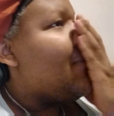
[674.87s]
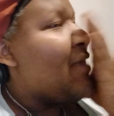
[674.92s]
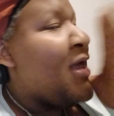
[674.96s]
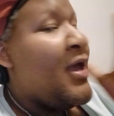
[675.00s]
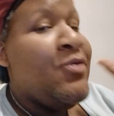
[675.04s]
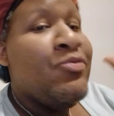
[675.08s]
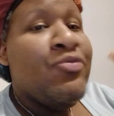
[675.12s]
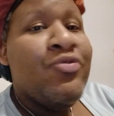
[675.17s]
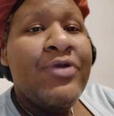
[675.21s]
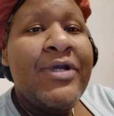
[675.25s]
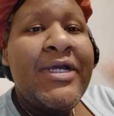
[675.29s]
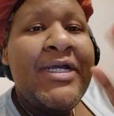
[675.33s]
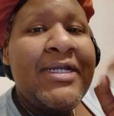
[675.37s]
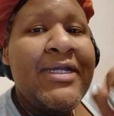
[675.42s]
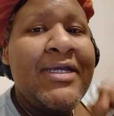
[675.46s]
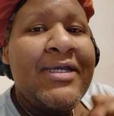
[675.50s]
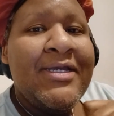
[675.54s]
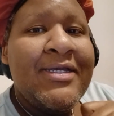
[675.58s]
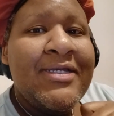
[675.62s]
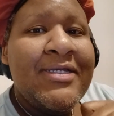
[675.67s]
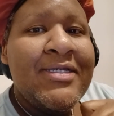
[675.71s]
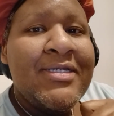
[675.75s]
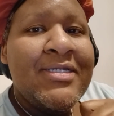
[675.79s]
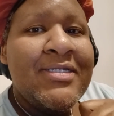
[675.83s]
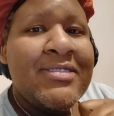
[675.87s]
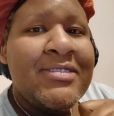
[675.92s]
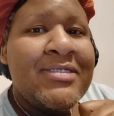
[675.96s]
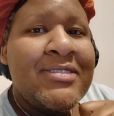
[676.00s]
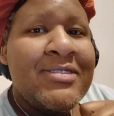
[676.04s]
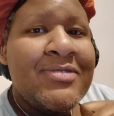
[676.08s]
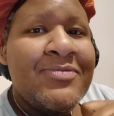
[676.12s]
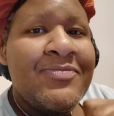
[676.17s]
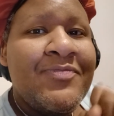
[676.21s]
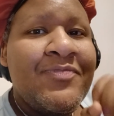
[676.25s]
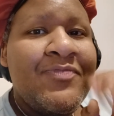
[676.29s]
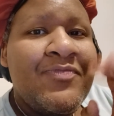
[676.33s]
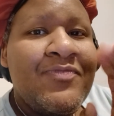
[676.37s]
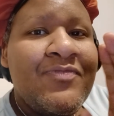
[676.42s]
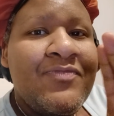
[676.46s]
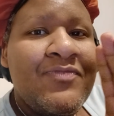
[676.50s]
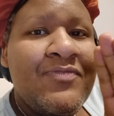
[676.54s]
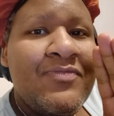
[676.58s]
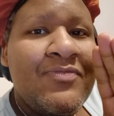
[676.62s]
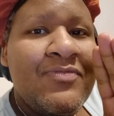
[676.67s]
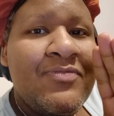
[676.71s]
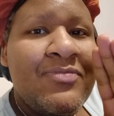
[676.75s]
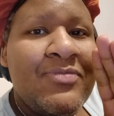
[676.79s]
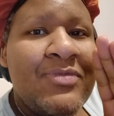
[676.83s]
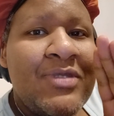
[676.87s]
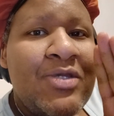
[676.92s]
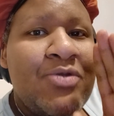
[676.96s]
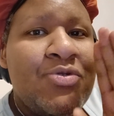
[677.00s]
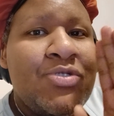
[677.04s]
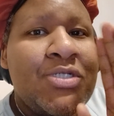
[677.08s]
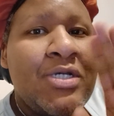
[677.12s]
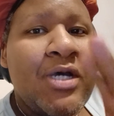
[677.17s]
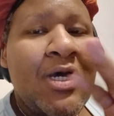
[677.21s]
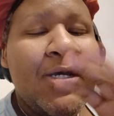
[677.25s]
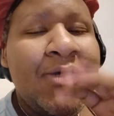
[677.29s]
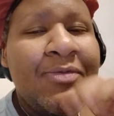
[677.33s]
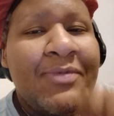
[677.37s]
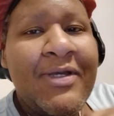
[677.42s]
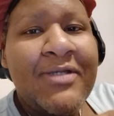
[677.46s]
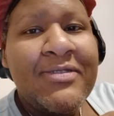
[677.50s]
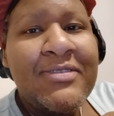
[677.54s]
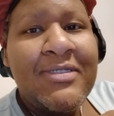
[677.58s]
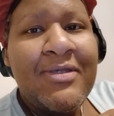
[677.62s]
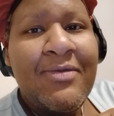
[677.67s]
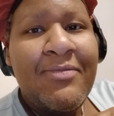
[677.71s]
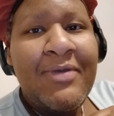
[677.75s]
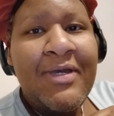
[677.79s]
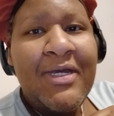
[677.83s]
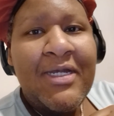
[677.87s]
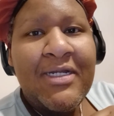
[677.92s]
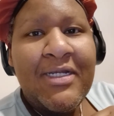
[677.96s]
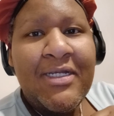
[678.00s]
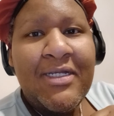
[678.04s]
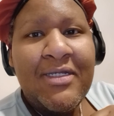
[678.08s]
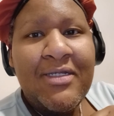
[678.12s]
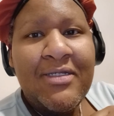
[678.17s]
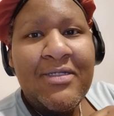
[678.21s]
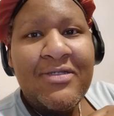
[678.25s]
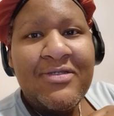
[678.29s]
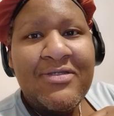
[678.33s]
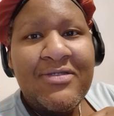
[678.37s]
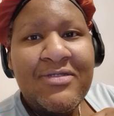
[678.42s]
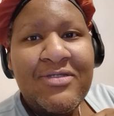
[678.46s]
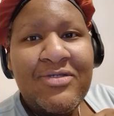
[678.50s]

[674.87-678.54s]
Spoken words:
and reading is, you talk about somebody,